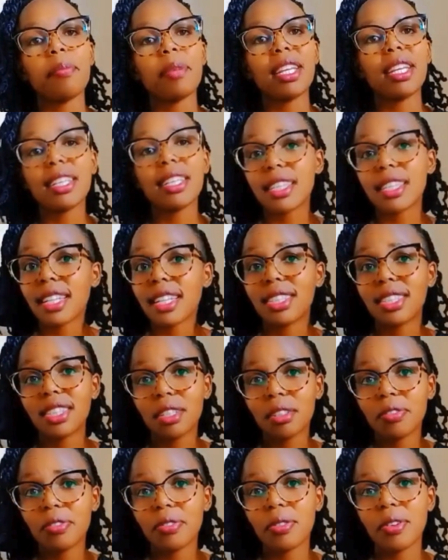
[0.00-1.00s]
he's the
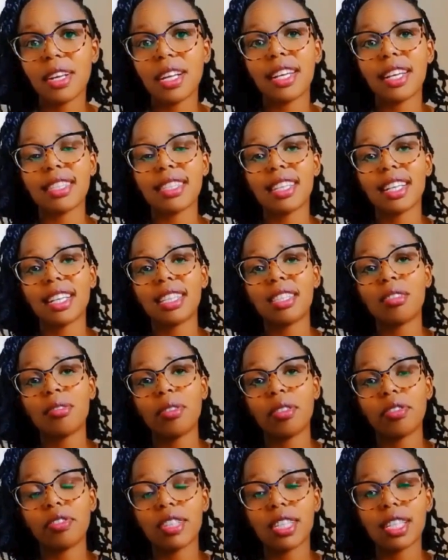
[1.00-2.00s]
Chief
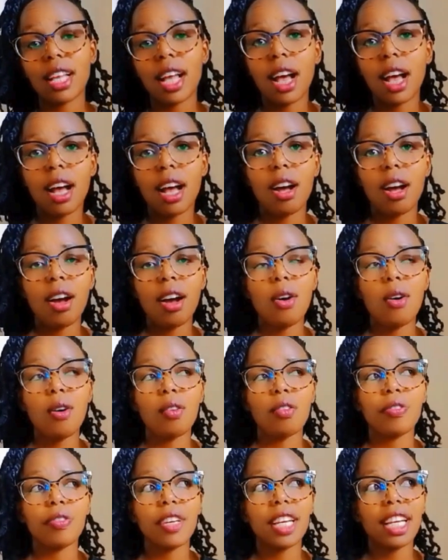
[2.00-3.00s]
Executive Officer
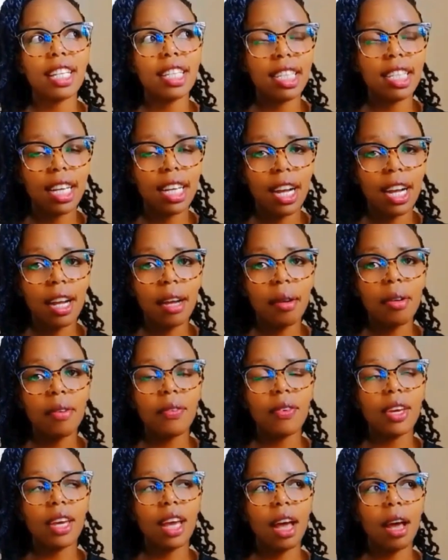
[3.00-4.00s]
of Etica
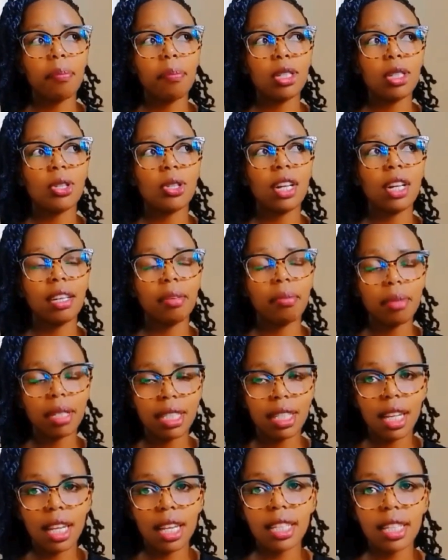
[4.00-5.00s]
Capital
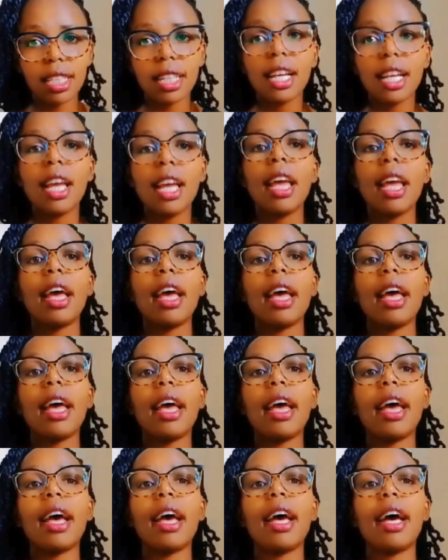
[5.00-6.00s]
Limited,
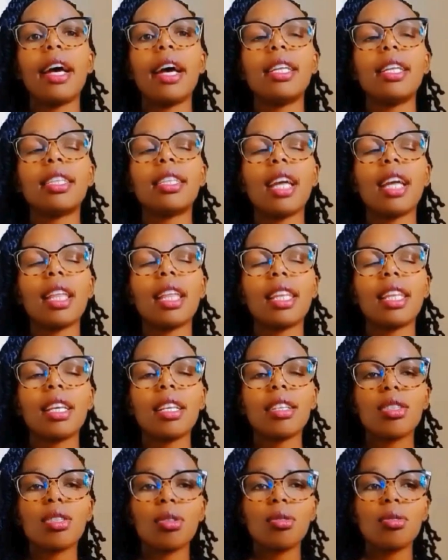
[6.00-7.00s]
and I think
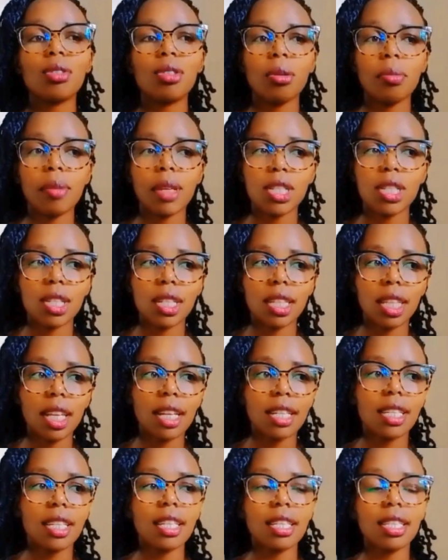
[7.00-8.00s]
it's good to mention
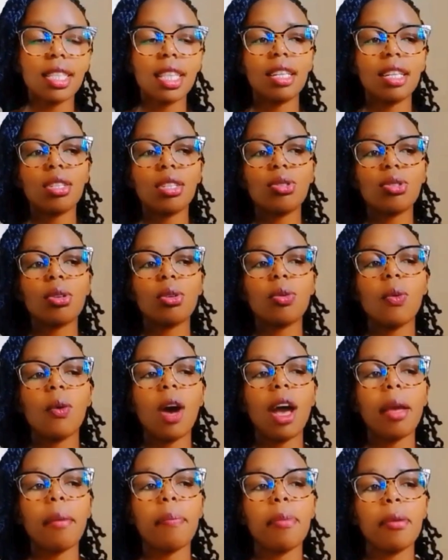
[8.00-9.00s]
that he's the reason
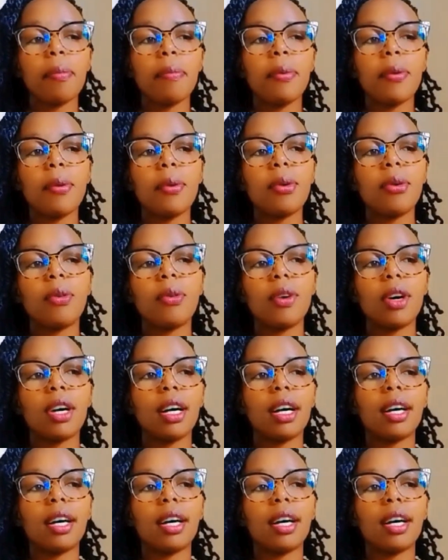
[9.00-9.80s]
why people